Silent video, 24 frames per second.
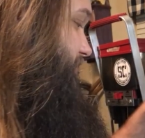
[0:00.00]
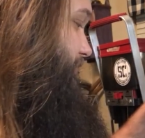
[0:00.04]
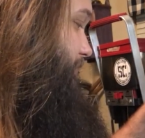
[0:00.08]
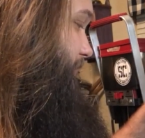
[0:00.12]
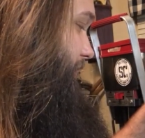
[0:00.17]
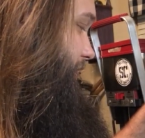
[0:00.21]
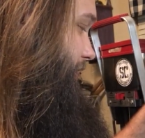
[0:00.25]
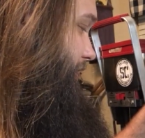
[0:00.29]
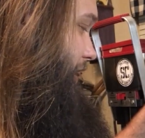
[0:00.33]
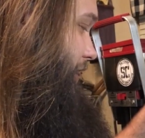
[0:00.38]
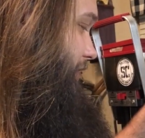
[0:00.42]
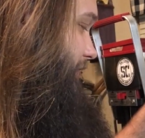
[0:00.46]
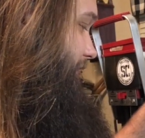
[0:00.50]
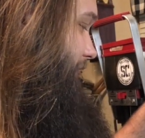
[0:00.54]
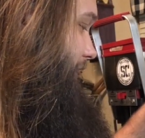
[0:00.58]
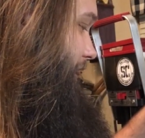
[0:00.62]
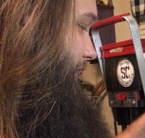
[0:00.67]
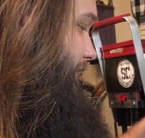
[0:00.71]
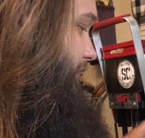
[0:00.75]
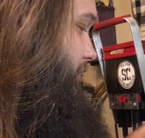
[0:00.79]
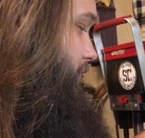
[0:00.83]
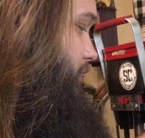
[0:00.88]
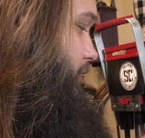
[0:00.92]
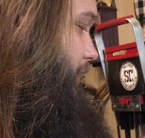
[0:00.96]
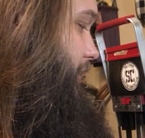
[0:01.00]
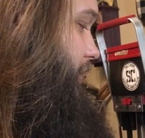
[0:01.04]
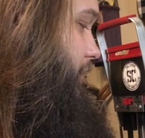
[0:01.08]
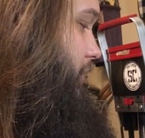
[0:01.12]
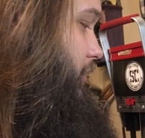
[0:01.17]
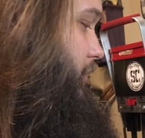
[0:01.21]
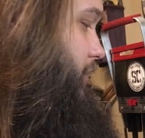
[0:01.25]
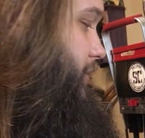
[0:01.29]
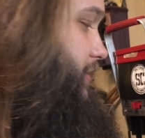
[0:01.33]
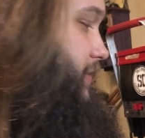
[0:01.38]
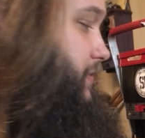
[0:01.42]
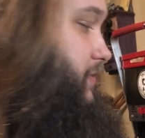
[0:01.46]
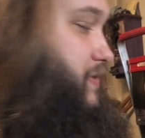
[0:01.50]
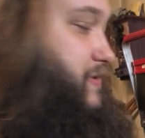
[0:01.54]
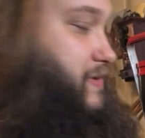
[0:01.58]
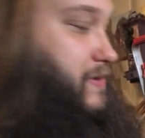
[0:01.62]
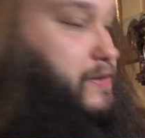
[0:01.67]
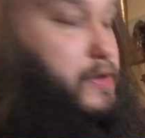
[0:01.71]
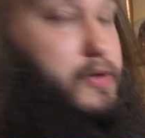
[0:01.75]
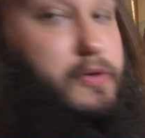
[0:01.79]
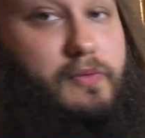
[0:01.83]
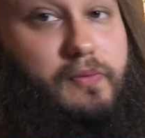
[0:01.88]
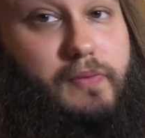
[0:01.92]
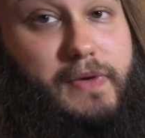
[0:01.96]
being our favorite, we are
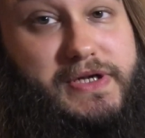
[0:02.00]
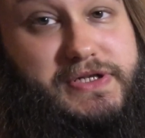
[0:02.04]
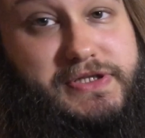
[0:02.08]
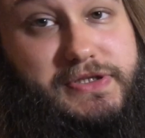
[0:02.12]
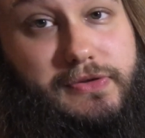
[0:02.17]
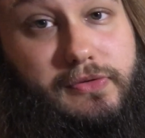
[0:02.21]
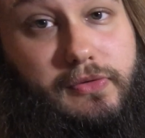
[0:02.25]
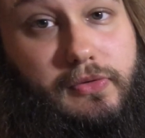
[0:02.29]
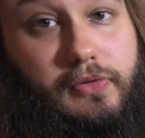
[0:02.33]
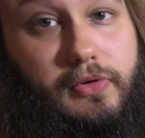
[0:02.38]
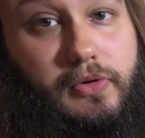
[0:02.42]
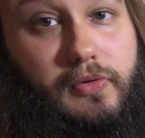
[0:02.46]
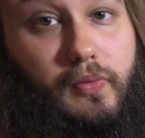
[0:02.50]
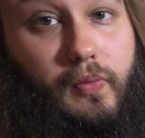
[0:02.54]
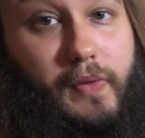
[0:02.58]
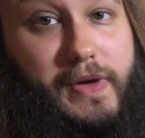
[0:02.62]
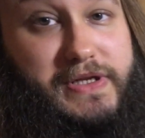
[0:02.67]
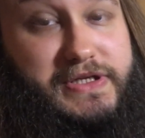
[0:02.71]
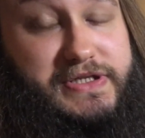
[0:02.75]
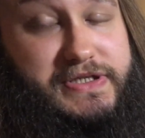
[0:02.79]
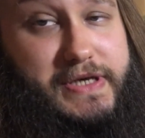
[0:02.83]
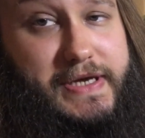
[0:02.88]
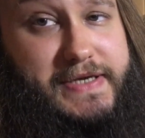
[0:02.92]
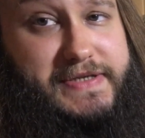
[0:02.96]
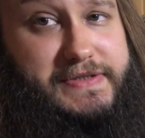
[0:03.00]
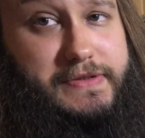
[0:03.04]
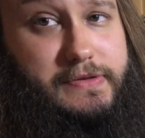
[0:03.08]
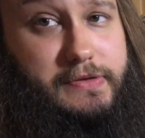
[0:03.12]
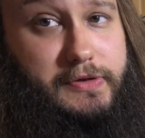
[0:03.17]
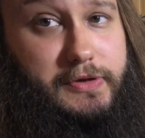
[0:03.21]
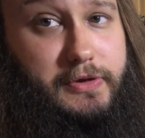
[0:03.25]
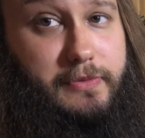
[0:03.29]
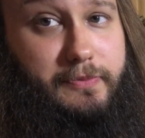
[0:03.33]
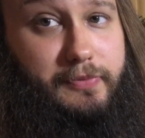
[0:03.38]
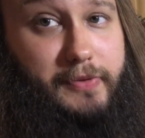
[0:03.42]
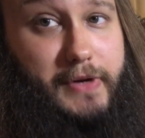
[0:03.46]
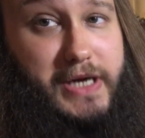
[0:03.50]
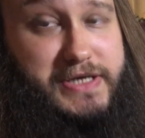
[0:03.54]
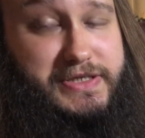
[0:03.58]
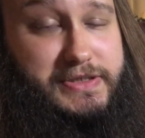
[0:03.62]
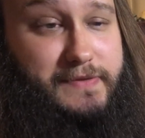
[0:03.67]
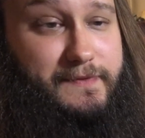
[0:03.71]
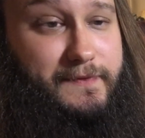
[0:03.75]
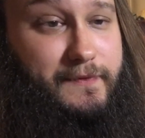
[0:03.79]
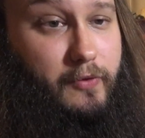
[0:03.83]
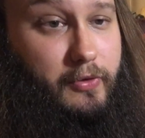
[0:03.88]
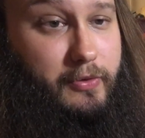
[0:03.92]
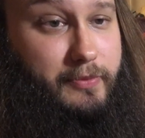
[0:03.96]
using original Winchester
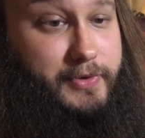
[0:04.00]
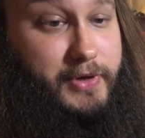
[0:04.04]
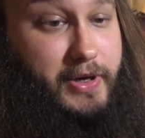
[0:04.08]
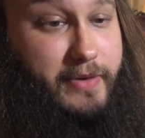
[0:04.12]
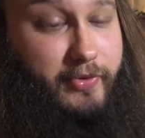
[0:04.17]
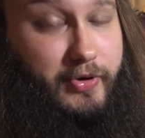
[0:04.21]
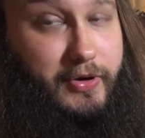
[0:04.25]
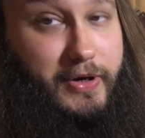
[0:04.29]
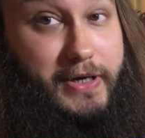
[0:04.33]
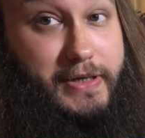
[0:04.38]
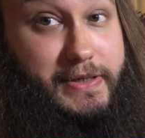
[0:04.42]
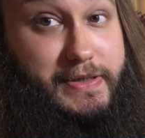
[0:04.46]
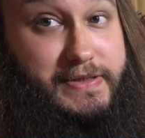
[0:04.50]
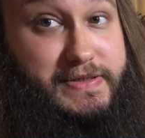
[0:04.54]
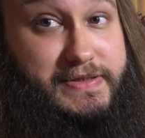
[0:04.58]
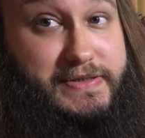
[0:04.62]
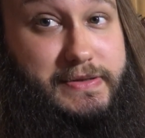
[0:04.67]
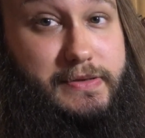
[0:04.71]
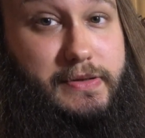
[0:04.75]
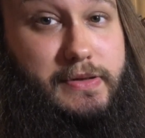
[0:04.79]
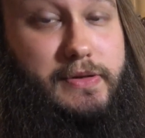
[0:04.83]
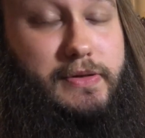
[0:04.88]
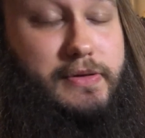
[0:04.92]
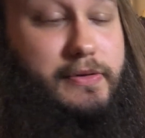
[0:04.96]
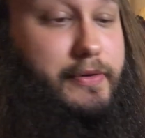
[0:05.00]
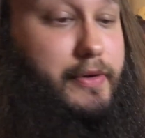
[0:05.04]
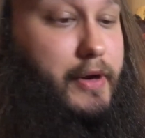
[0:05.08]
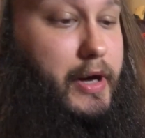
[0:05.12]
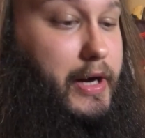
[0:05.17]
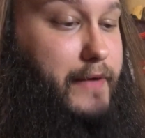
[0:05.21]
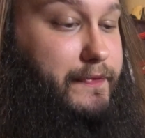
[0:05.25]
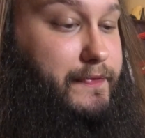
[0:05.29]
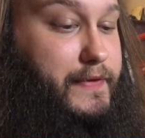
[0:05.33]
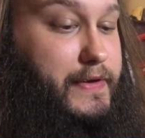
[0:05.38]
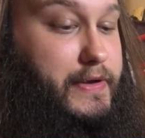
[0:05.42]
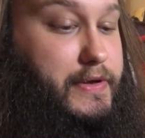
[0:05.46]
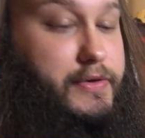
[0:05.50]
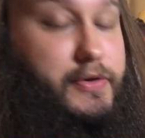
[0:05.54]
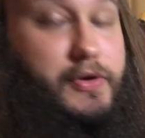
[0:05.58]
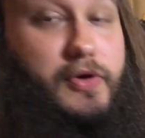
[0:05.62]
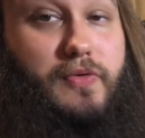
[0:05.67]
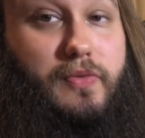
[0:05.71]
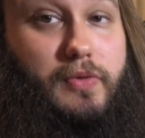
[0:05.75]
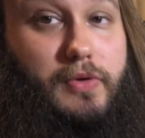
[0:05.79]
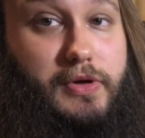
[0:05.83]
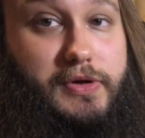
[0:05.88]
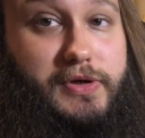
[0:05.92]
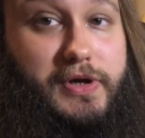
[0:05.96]
compression form AA's, not the
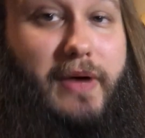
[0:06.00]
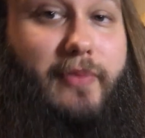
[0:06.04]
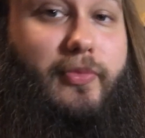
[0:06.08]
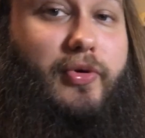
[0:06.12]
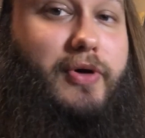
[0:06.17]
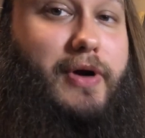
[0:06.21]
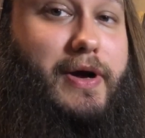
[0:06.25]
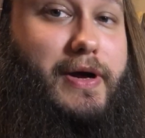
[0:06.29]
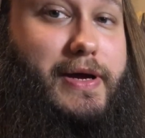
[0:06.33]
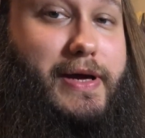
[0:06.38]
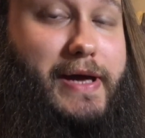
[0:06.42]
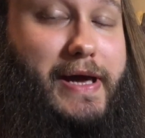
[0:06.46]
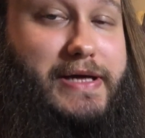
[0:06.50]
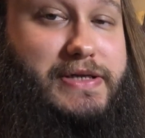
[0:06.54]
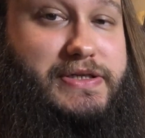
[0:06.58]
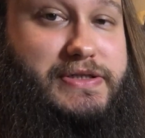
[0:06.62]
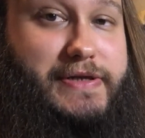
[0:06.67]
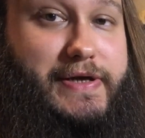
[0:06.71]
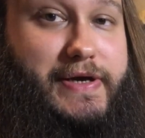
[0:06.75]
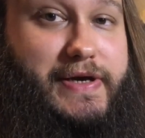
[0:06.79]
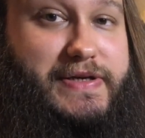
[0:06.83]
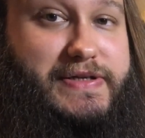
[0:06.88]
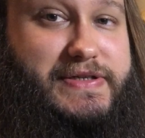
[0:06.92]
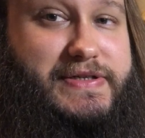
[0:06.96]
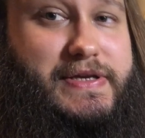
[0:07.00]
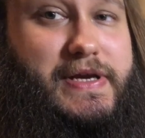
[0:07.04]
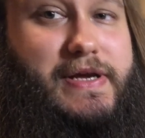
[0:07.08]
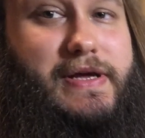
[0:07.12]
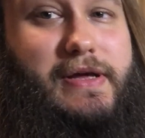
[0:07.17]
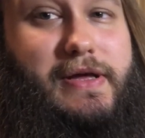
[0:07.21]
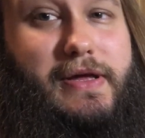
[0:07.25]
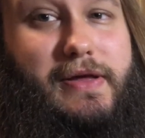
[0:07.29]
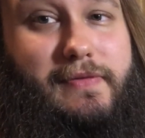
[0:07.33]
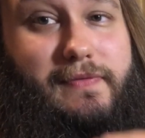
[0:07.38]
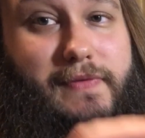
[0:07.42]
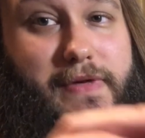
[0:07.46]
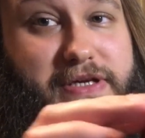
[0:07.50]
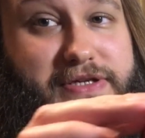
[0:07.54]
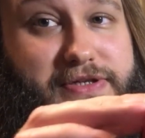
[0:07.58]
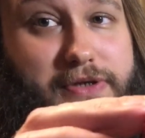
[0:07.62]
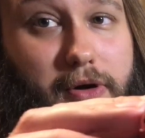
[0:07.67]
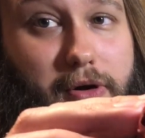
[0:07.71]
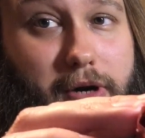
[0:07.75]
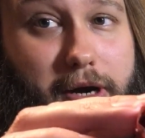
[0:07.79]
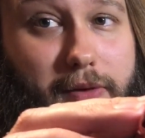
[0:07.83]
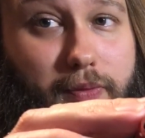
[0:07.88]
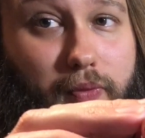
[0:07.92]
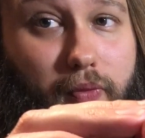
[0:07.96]
newer AA HS. These
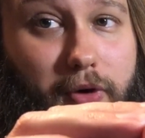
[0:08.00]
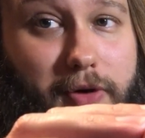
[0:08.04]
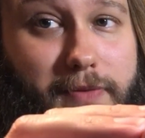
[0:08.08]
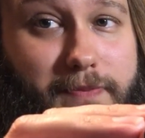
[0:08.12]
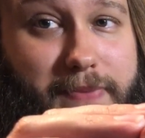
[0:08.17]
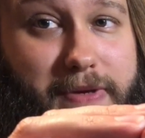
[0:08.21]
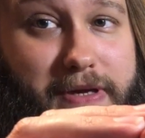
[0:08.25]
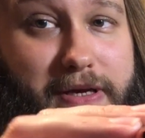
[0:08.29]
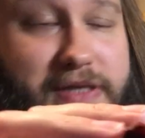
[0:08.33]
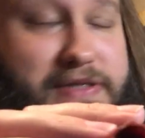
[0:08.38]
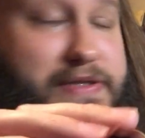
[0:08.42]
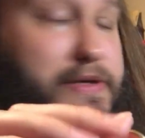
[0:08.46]
are a one-piece